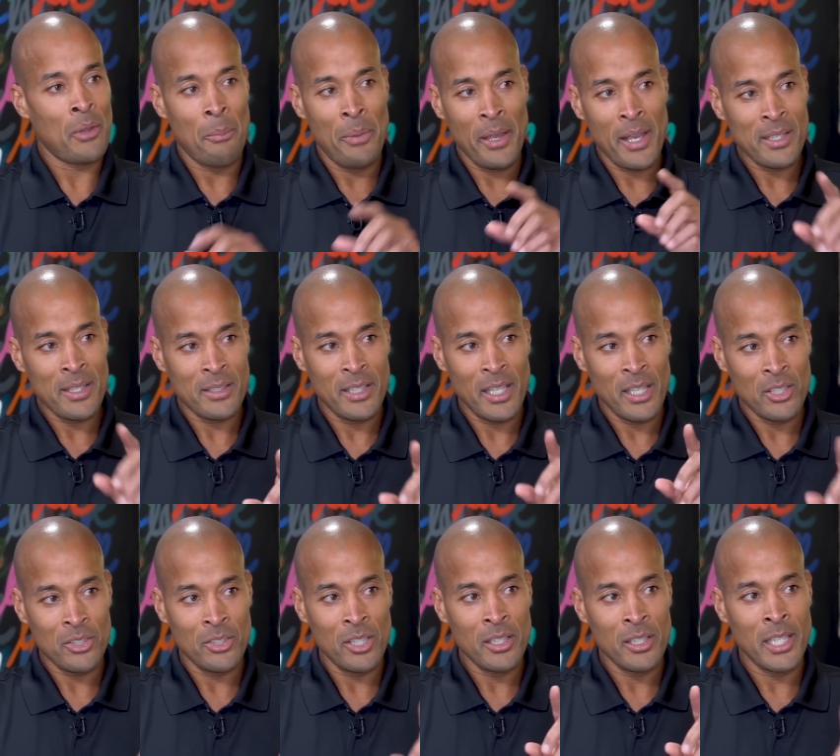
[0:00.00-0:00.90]
The biggest
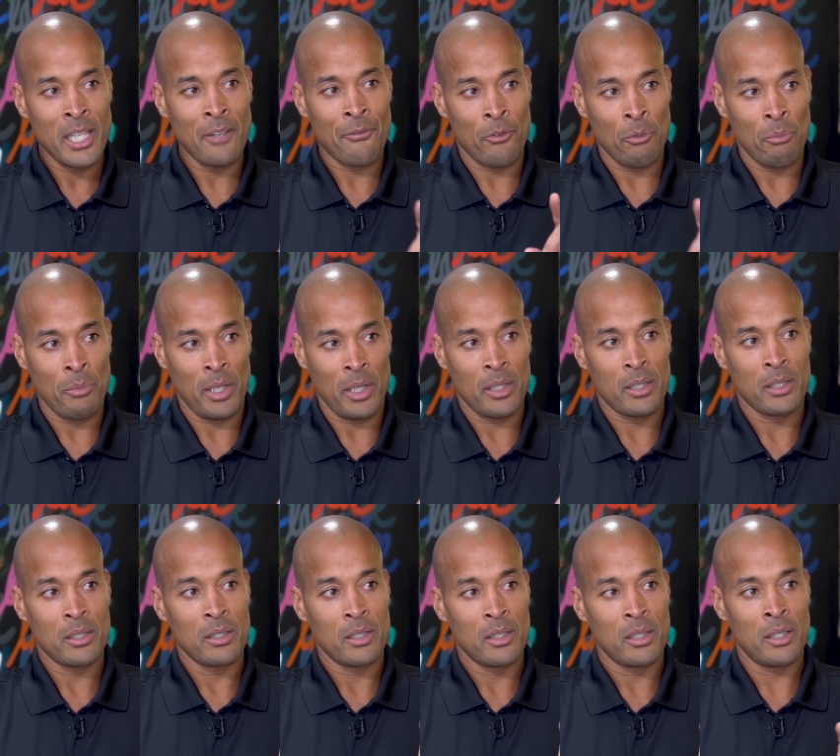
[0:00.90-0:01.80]
thing she did for me,
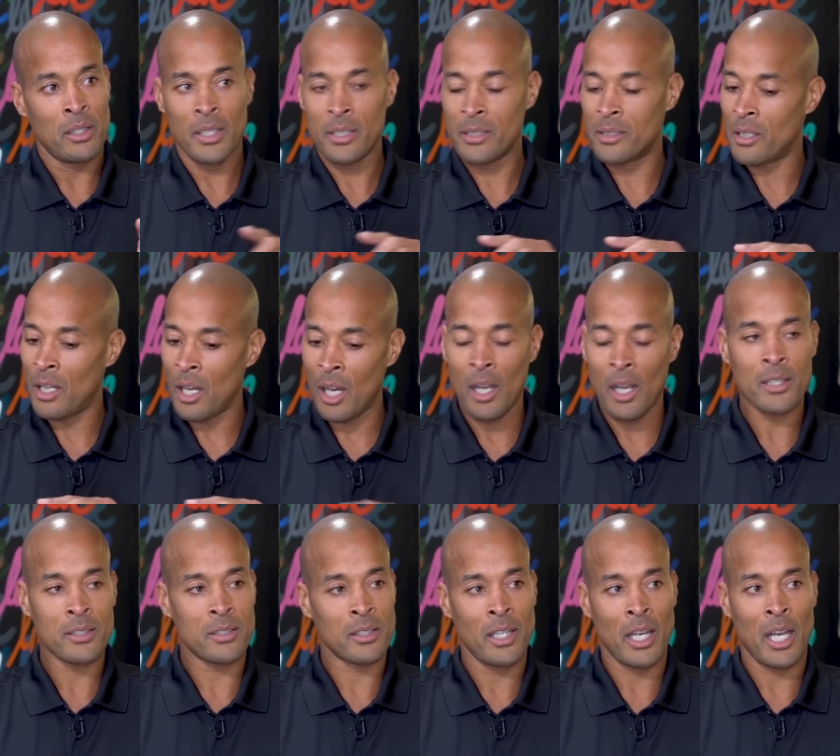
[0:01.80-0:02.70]
and this is
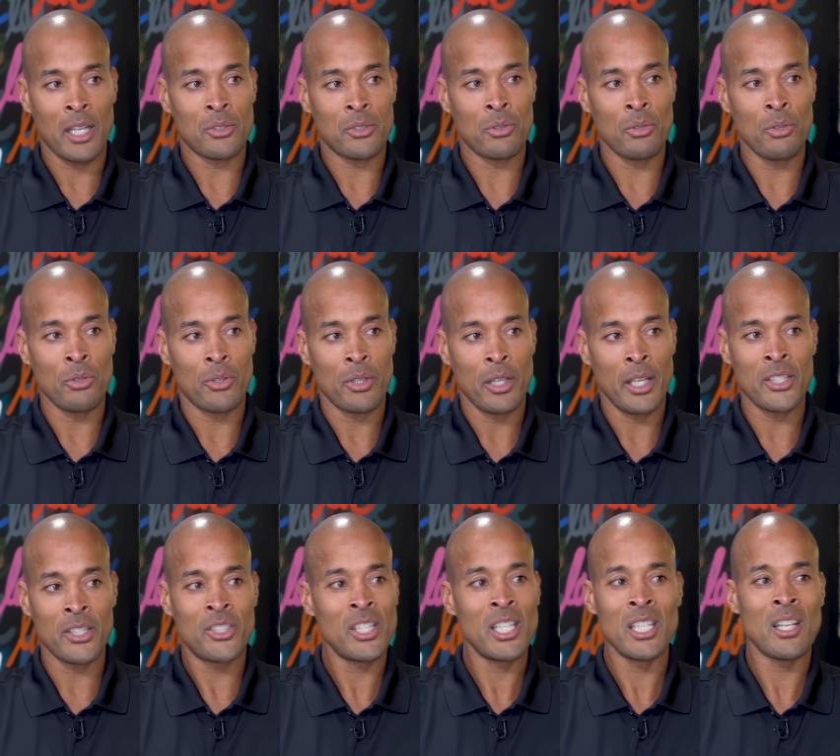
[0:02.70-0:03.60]
honest to God truth,
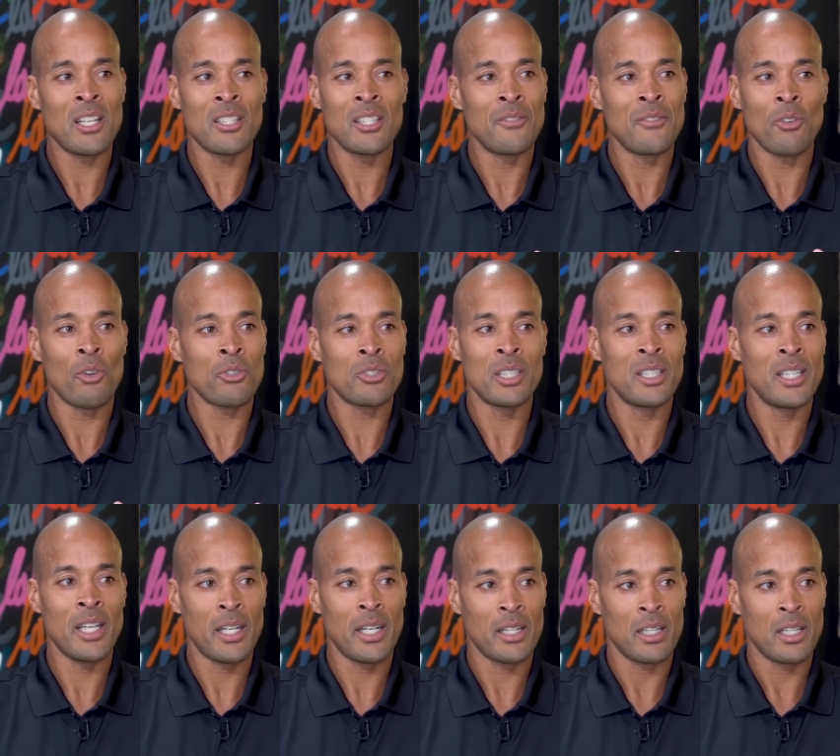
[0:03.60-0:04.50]
and she doesn't even know she
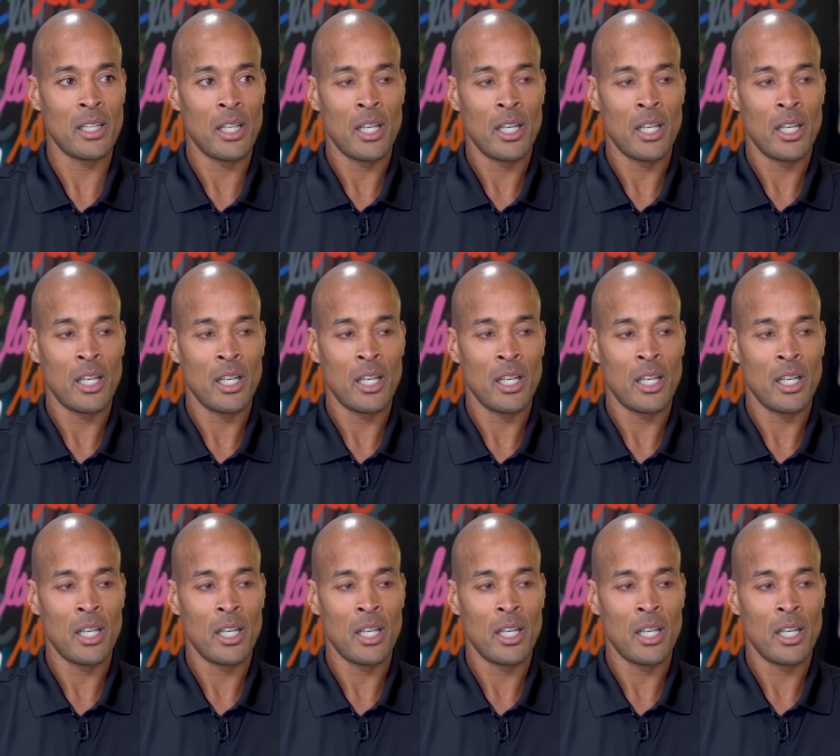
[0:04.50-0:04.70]
did it.